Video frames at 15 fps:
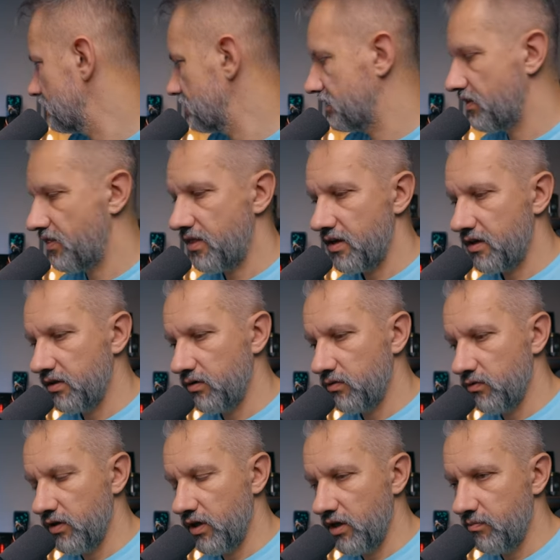with
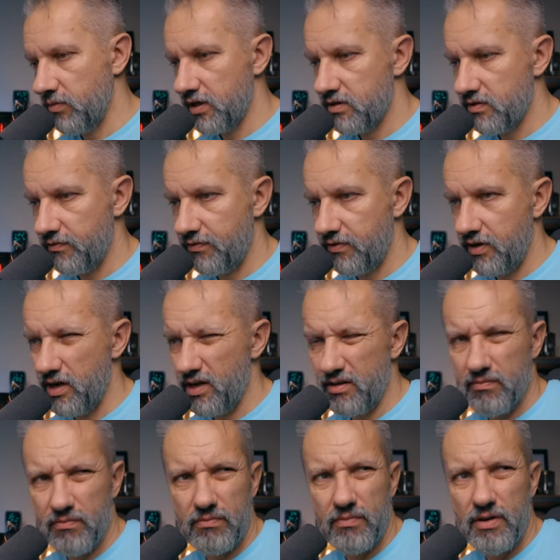32 gigabytes of
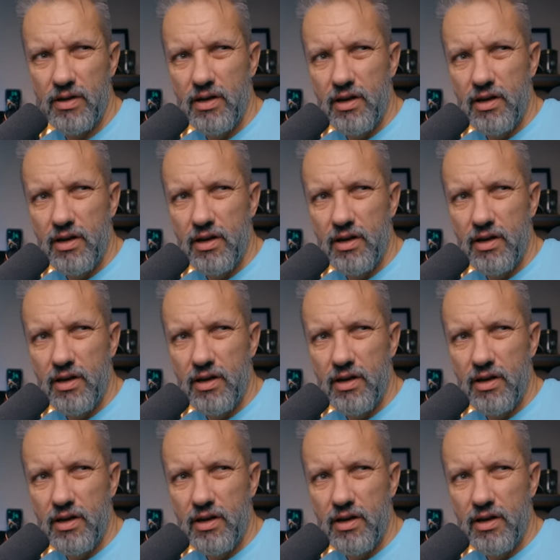RAM,